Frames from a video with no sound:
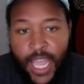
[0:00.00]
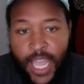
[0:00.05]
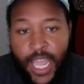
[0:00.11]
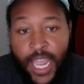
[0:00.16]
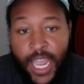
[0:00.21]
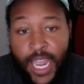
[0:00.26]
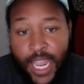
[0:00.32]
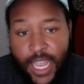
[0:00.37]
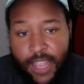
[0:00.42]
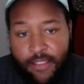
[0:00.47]

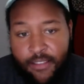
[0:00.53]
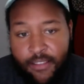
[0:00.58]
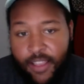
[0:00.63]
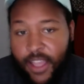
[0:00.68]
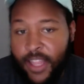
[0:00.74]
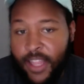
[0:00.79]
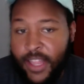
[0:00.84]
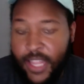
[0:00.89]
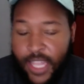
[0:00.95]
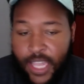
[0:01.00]
And a
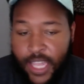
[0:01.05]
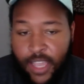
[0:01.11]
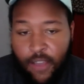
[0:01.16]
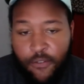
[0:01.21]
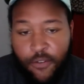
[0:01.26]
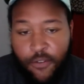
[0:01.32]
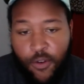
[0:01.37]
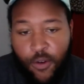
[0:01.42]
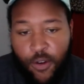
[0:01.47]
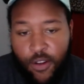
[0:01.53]
link,
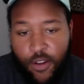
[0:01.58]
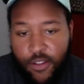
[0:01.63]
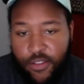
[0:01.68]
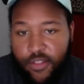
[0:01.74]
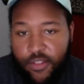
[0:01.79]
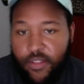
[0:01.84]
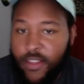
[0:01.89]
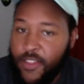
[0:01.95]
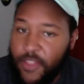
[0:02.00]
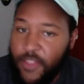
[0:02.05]
of
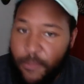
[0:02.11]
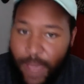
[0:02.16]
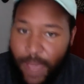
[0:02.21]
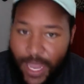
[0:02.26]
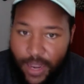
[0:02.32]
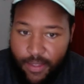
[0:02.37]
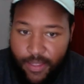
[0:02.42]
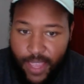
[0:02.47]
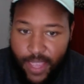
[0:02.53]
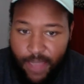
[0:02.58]
course, a
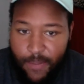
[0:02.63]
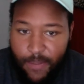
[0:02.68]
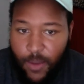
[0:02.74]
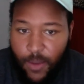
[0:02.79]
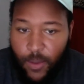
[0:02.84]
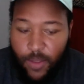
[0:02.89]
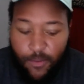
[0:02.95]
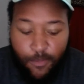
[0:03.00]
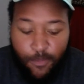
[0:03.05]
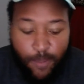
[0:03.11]
thematic statement,
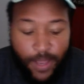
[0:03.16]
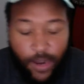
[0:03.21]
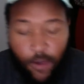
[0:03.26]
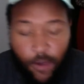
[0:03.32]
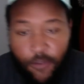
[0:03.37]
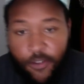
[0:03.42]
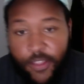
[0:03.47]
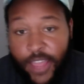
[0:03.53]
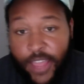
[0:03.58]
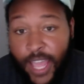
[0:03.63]
we've been
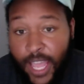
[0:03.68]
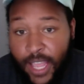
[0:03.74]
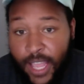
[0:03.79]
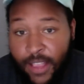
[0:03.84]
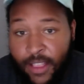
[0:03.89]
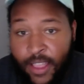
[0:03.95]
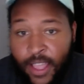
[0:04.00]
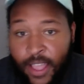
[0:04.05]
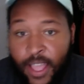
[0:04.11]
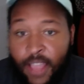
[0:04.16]
over that.
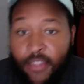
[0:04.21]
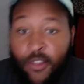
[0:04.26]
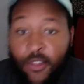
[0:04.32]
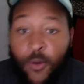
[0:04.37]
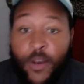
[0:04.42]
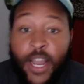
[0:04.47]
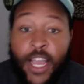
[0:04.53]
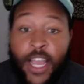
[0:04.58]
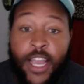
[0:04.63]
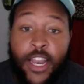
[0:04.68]
So we're
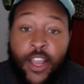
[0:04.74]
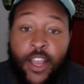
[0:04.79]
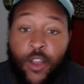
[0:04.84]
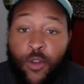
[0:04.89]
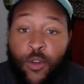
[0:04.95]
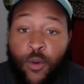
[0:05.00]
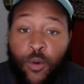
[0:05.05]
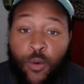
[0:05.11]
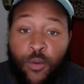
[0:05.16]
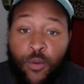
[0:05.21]
not going to
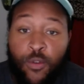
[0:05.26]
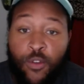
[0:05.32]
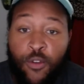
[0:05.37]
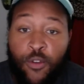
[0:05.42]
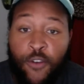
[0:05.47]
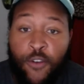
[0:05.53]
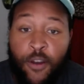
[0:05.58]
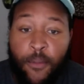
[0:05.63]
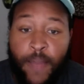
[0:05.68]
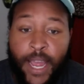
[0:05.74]
go too
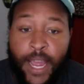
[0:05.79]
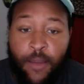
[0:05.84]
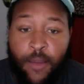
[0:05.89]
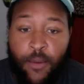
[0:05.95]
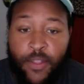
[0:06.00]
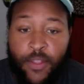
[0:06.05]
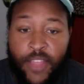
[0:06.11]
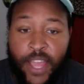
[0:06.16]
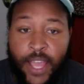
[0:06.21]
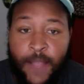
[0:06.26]
far back
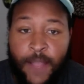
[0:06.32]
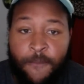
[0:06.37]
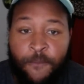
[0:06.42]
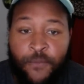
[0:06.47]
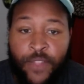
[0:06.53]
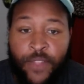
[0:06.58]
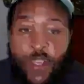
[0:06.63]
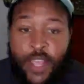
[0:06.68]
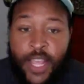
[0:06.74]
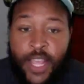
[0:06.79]
with that.
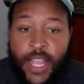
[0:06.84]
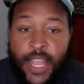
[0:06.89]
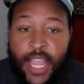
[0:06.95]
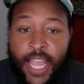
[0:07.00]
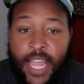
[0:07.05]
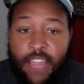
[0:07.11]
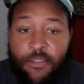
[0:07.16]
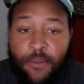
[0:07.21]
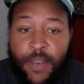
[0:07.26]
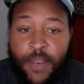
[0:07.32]

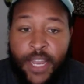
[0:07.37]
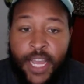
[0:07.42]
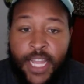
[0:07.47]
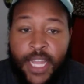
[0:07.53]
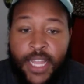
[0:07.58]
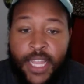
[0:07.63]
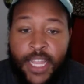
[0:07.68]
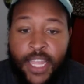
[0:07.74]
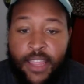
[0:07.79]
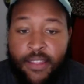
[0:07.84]
Last but
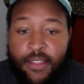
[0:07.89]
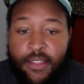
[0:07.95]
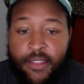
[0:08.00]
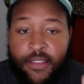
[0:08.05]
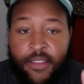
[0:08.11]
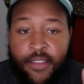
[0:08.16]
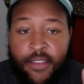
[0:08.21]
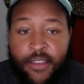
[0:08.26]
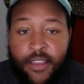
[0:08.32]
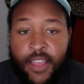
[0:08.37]
not
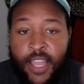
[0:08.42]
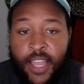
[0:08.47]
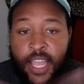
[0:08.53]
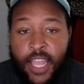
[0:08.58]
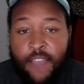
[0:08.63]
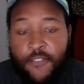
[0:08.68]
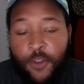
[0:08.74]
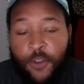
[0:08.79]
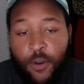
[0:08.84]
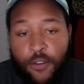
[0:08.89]
least,
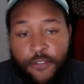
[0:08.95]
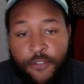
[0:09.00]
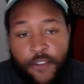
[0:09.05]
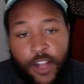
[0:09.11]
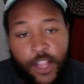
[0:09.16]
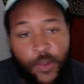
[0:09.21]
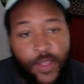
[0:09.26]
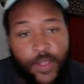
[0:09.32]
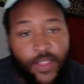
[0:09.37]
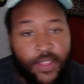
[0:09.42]
if you are
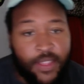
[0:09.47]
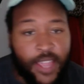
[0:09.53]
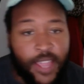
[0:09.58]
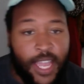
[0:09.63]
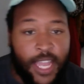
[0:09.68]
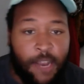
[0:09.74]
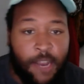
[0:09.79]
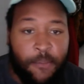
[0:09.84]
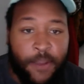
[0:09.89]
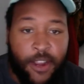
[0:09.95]
following this
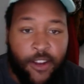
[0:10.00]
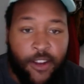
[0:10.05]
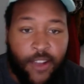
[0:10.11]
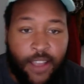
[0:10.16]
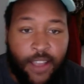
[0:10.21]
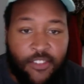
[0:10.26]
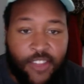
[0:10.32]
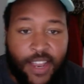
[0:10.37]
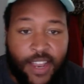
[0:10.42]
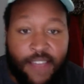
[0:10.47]
guide, a
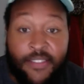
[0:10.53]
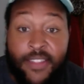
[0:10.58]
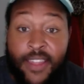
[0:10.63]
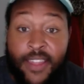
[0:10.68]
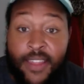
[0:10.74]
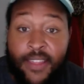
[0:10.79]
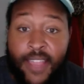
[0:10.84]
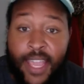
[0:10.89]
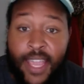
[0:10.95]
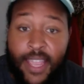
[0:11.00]
paragraph should have
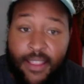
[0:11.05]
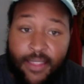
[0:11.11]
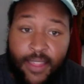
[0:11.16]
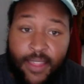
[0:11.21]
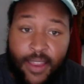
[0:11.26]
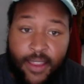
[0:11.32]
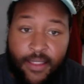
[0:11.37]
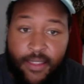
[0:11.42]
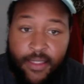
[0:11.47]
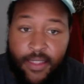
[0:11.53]
6 to 8
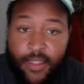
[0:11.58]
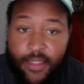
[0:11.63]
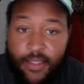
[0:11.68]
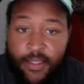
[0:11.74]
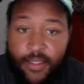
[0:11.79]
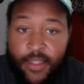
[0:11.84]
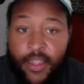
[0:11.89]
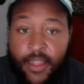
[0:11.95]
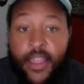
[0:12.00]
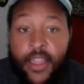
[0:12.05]

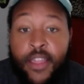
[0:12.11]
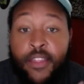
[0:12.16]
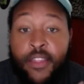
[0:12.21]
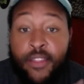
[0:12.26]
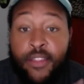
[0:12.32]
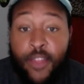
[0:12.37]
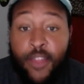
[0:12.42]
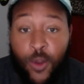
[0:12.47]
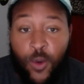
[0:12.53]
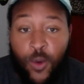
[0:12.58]
sentences.
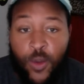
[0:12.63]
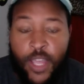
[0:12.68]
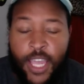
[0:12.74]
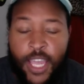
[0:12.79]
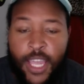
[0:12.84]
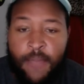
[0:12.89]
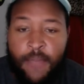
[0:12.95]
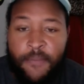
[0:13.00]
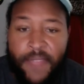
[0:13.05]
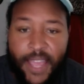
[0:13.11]
So
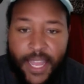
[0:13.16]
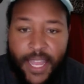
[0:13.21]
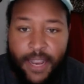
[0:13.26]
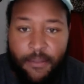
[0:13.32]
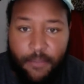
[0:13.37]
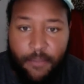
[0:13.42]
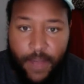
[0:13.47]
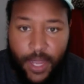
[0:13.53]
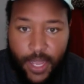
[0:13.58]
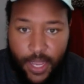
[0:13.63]
keep that in
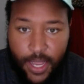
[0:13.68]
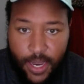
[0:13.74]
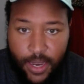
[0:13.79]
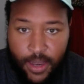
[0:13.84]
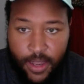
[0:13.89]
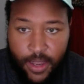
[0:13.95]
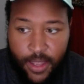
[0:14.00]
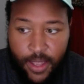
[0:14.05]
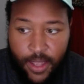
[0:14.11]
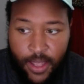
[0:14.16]
mind
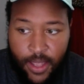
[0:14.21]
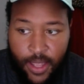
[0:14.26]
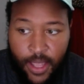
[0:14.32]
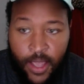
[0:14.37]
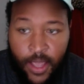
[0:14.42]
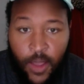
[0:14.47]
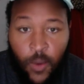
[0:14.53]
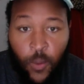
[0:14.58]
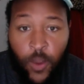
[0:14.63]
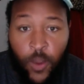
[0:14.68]

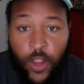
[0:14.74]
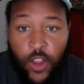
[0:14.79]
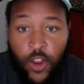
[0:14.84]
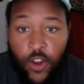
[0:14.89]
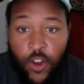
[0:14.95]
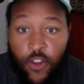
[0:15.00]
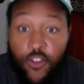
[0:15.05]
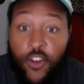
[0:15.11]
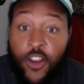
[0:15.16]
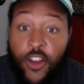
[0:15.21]
when
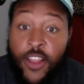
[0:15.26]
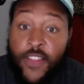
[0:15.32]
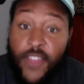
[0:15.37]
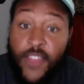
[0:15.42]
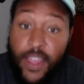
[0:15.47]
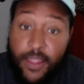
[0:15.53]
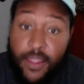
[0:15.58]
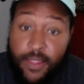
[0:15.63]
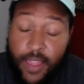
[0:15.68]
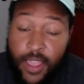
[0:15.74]
you're turning
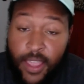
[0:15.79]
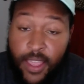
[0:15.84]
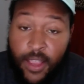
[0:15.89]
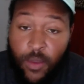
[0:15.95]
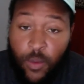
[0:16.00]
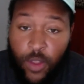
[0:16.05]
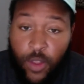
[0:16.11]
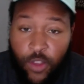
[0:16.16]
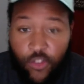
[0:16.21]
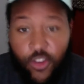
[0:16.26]
things in,
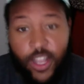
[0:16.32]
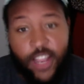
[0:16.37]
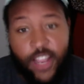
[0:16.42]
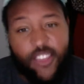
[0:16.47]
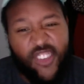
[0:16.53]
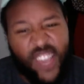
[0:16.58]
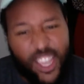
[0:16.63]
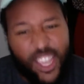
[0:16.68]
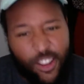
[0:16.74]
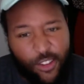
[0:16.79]
when you're trying to
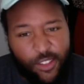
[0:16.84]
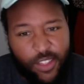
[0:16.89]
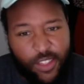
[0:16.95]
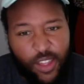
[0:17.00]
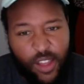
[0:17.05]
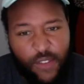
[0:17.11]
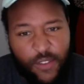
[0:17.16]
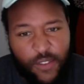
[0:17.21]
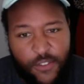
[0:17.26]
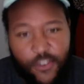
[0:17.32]
check
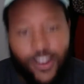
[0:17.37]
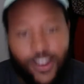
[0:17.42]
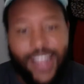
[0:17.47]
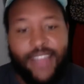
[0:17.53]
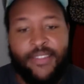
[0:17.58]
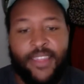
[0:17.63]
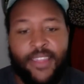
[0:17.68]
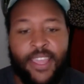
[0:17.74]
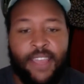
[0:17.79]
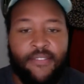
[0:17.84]
yourself, if you're
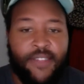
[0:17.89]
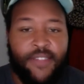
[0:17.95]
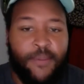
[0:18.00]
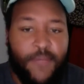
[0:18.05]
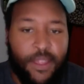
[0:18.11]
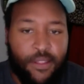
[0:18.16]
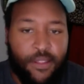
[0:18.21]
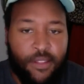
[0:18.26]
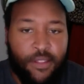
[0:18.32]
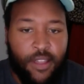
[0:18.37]
asking if
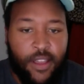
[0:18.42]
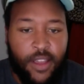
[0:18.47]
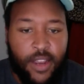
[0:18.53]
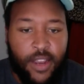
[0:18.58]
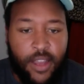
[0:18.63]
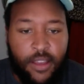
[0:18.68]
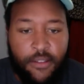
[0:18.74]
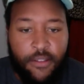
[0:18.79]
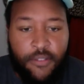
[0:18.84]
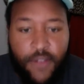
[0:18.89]
something's long
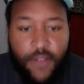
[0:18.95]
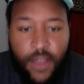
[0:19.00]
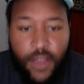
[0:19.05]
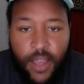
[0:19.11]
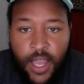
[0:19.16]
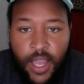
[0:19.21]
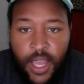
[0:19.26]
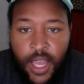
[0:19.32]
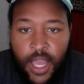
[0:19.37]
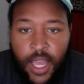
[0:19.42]

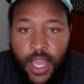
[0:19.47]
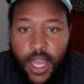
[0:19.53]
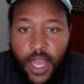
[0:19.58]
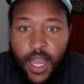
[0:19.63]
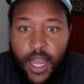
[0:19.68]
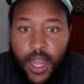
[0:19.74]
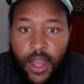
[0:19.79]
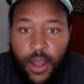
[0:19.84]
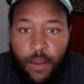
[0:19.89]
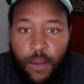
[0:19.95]

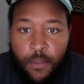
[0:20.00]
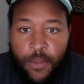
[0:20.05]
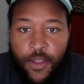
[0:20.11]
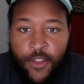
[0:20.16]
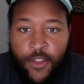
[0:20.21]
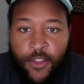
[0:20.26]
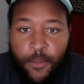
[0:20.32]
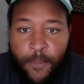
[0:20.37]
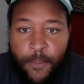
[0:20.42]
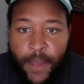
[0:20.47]
enough. You're
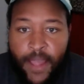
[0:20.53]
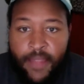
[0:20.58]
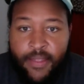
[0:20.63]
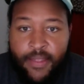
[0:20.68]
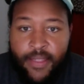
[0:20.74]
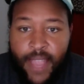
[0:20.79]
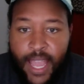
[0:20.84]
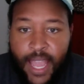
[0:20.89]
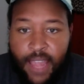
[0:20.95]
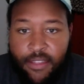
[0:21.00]
the
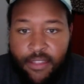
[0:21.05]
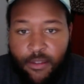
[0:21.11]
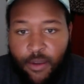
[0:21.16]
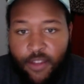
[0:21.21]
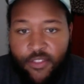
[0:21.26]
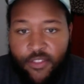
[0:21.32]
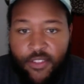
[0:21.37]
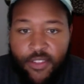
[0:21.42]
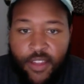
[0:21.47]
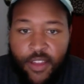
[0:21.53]
best. Ask
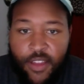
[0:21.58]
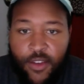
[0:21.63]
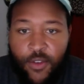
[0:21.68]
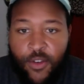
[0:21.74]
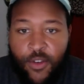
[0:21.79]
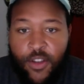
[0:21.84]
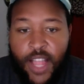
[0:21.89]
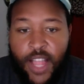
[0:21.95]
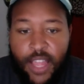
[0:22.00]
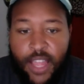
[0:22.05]
questions on Google
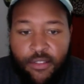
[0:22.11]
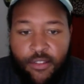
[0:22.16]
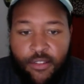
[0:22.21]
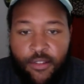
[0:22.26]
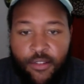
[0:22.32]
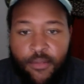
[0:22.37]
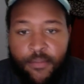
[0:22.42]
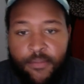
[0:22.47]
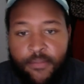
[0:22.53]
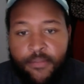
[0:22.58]

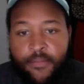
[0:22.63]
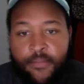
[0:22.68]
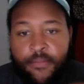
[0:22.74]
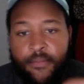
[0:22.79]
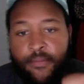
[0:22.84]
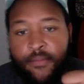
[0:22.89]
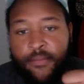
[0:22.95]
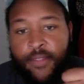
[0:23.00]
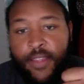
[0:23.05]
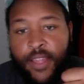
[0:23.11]
Classroom.
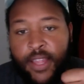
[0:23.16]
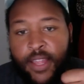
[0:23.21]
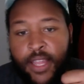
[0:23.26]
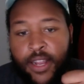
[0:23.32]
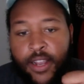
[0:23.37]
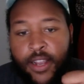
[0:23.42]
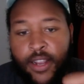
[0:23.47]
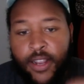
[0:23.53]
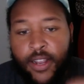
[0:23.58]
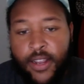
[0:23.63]
See you
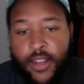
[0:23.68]
later.